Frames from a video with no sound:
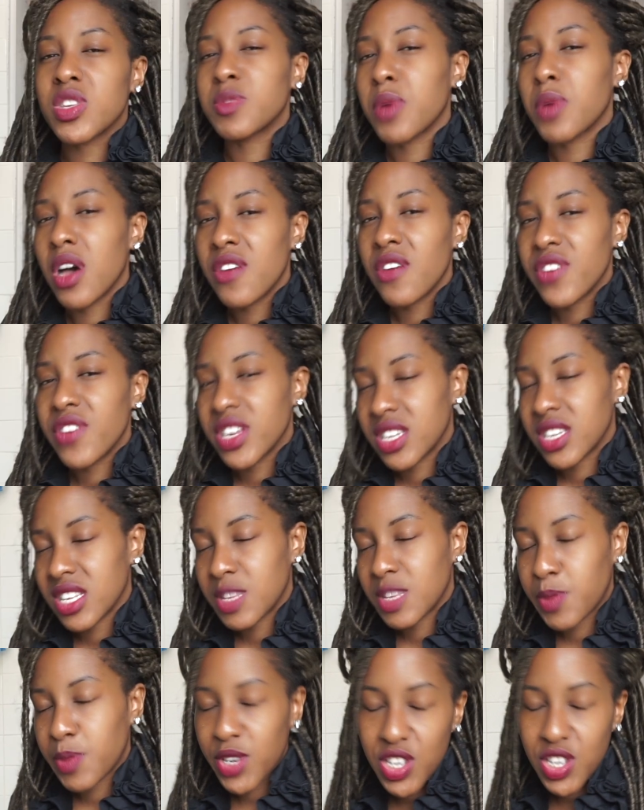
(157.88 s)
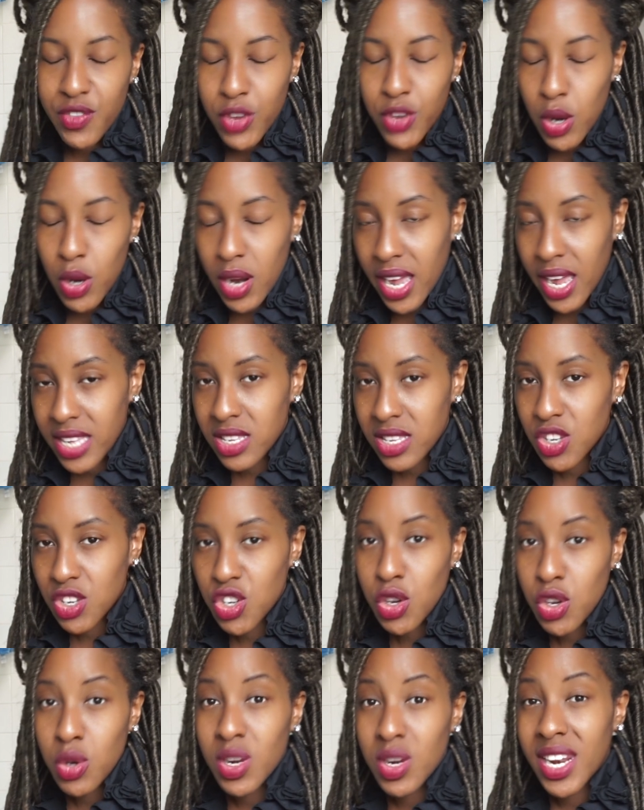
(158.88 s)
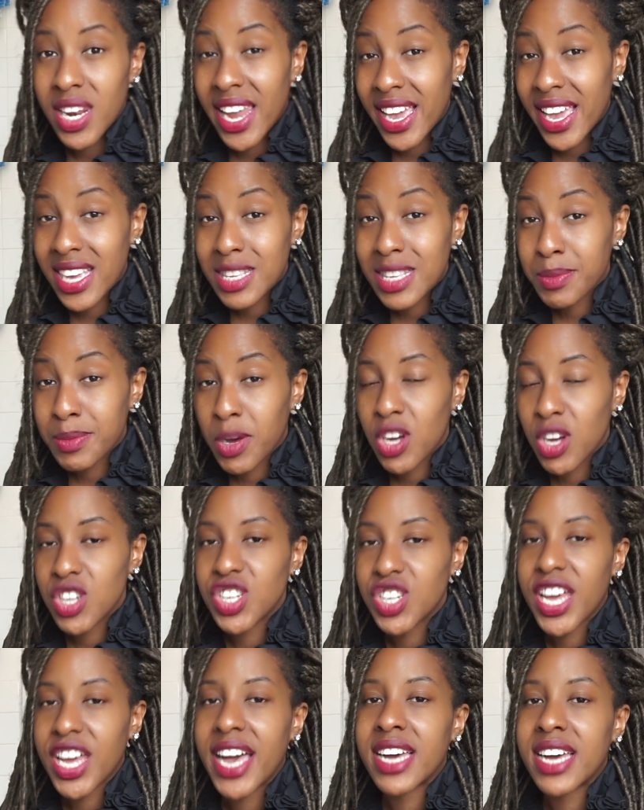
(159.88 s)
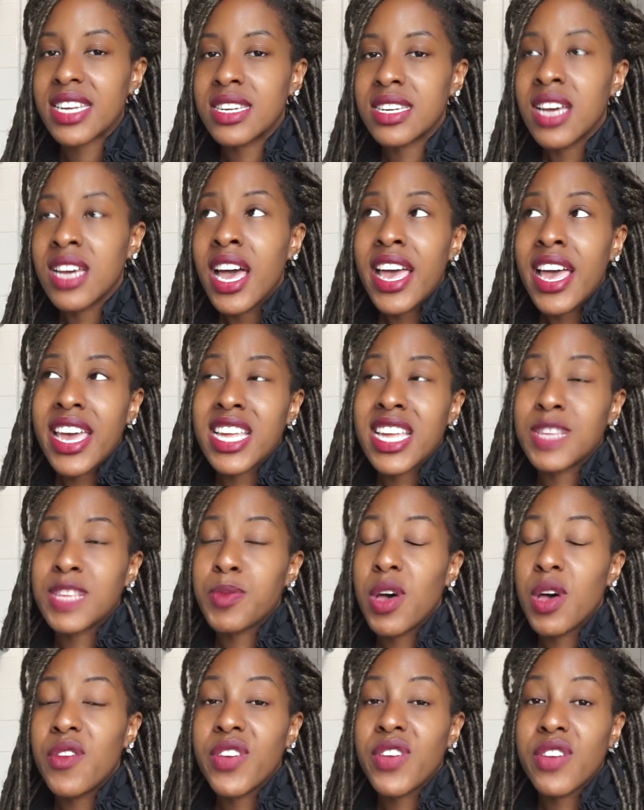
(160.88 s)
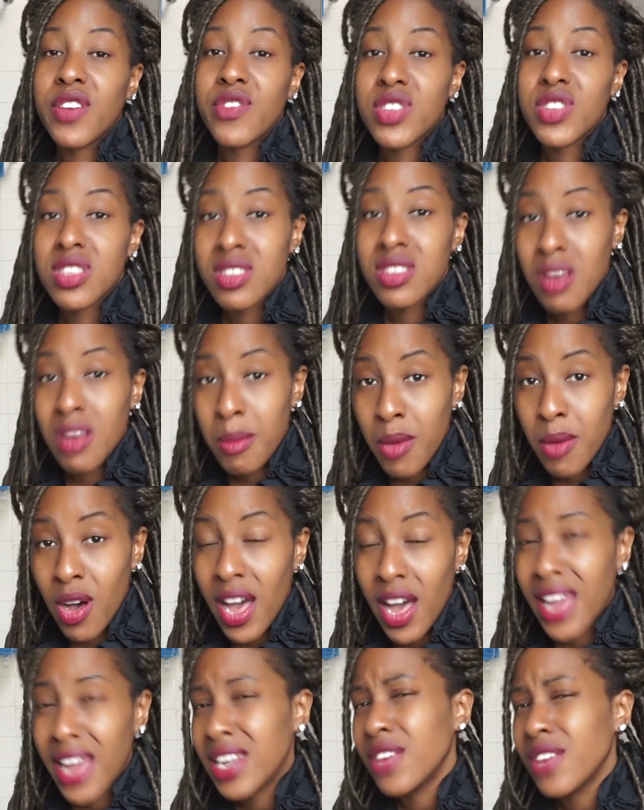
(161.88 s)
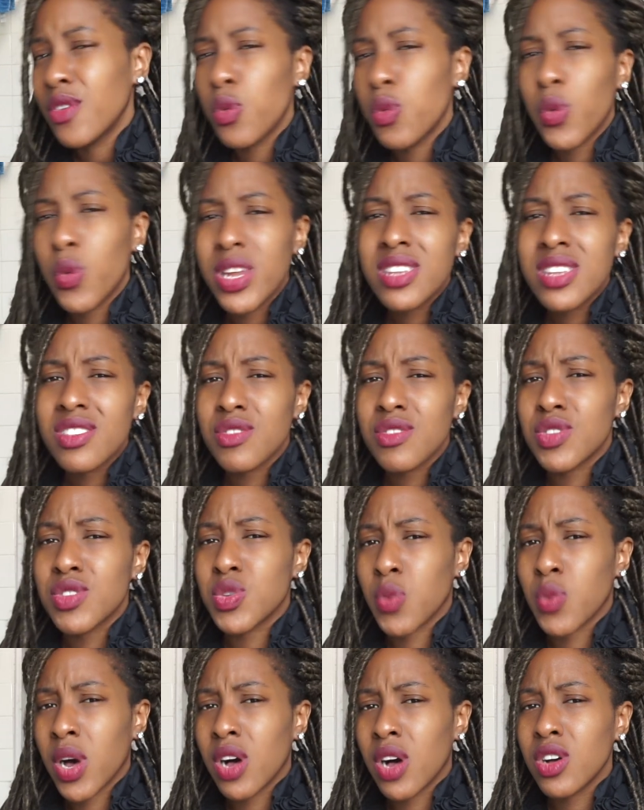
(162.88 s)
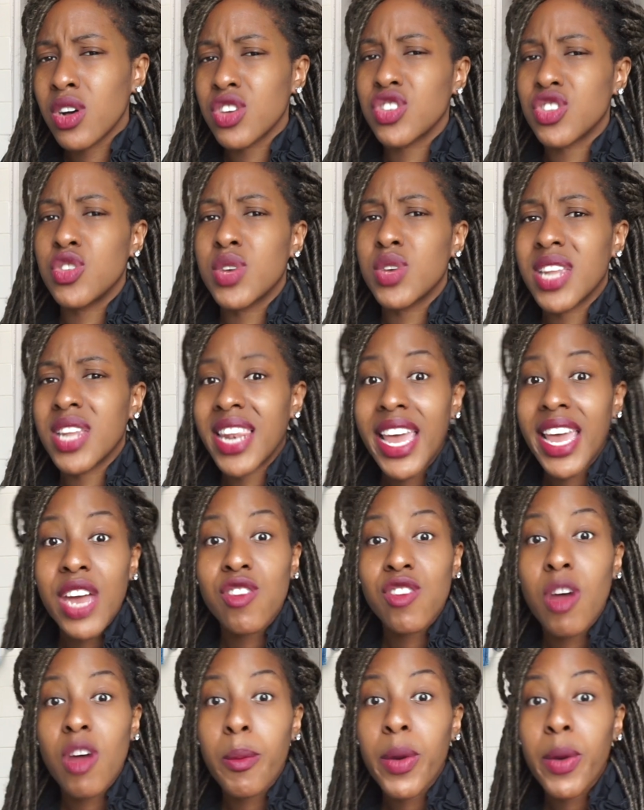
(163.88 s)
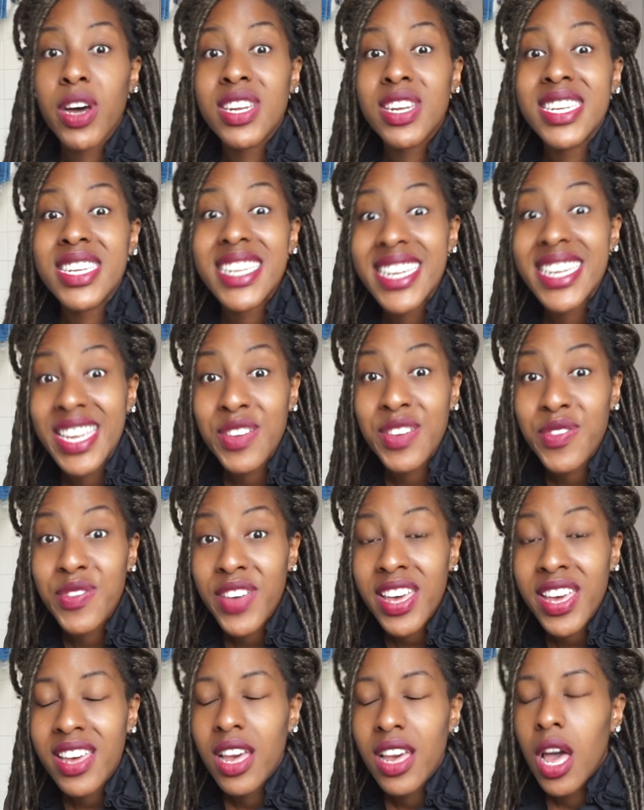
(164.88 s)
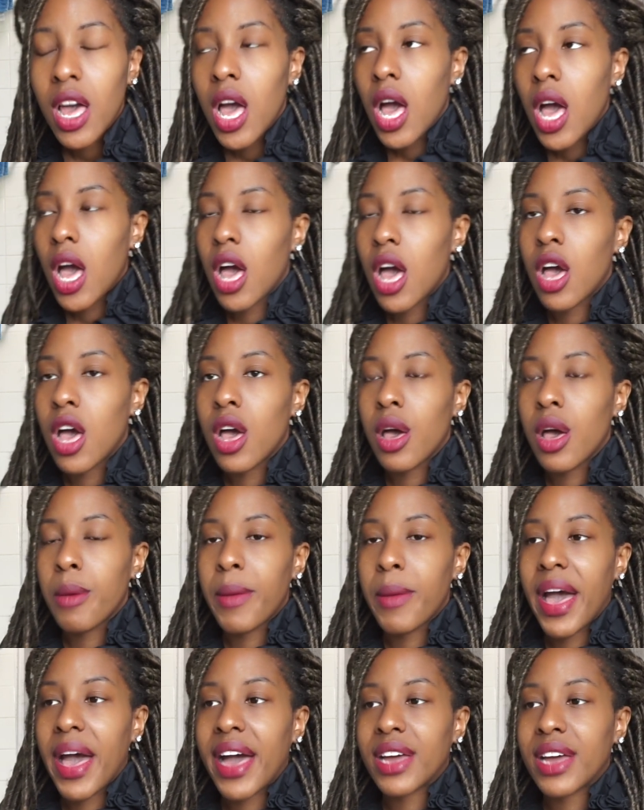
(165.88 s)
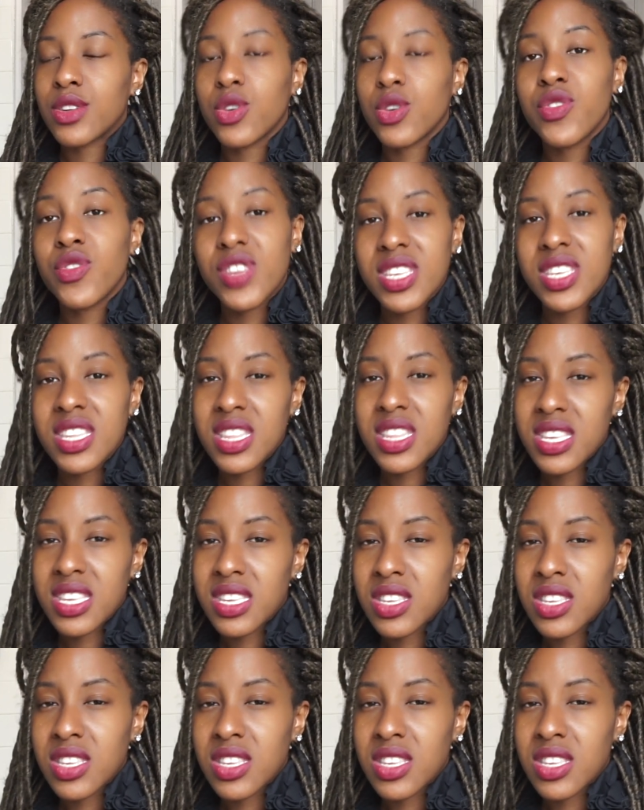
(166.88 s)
perfect, especially if you don't like to show your legs much, and it's perfect for summer and even winter as well, because you can layer up underneath it. And obviously this is